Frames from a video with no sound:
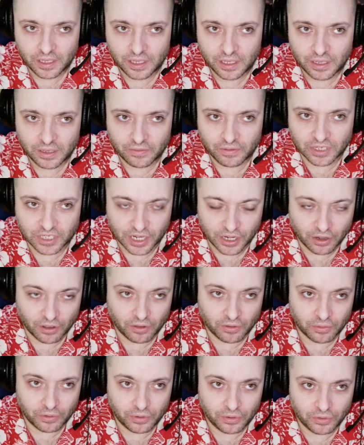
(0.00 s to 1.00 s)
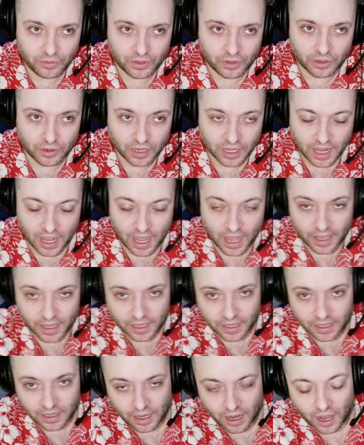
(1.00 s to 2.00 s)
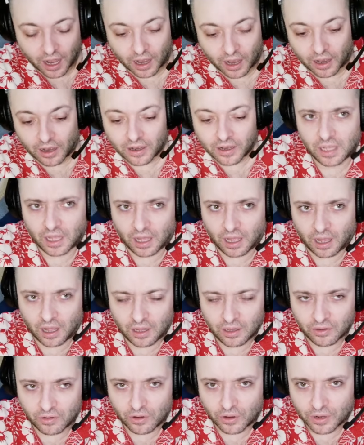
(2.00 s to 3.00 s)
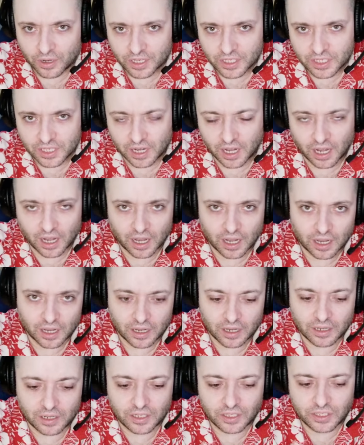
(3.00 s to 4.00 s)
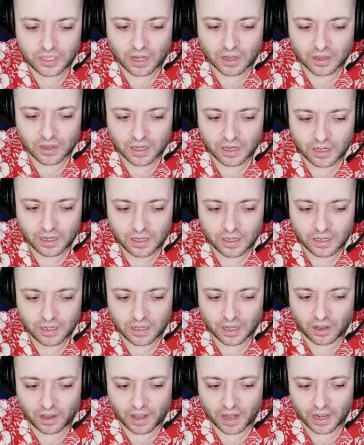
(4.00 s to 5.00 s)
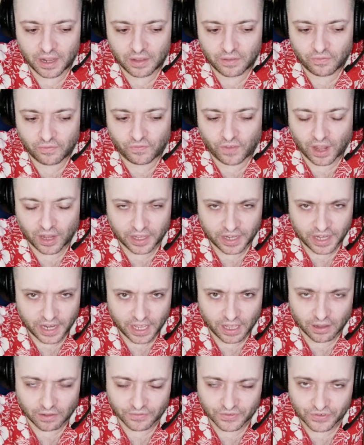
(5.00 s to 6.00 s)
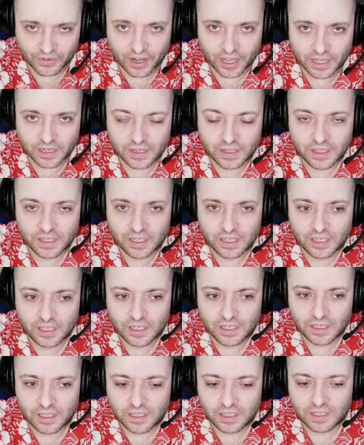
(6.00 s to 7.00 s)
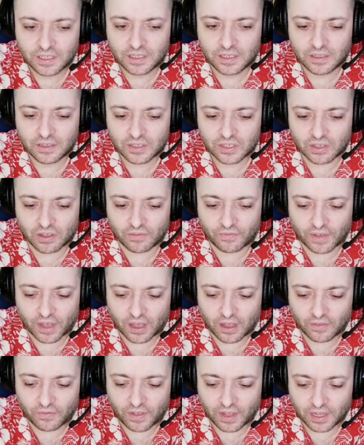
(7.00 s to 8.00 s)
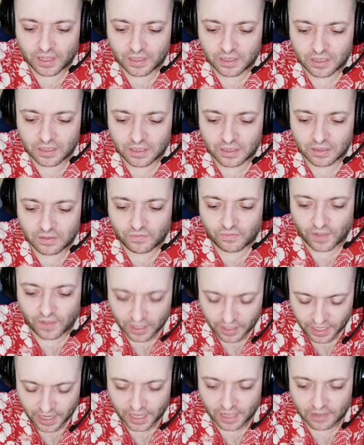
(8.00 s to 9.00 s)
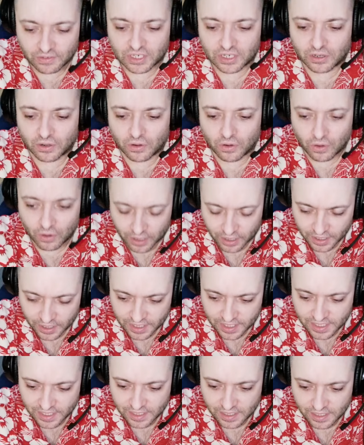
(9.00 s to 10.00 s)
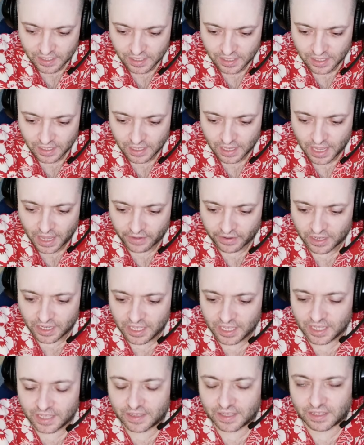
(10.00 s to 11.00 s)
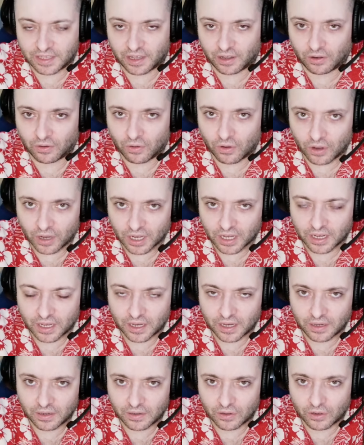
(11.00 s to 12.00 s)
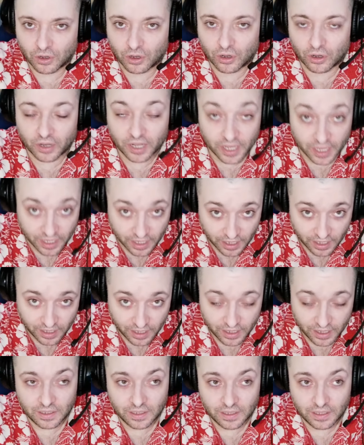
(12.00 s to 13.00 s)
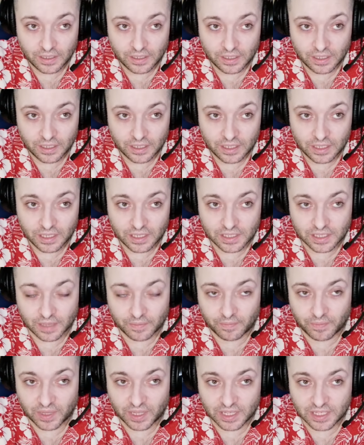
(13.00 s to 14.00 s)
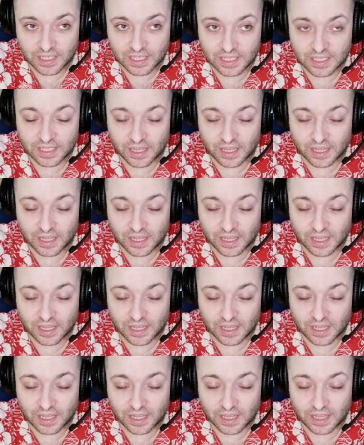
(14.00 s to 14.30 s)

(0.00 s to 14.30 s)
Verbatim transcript: which I know who the Uruk-hai are. All orcs are dark, are fallen elves, right? So if all fallen fallen elves are orcs, how did he get the title orc? Uruk? Is it because he's the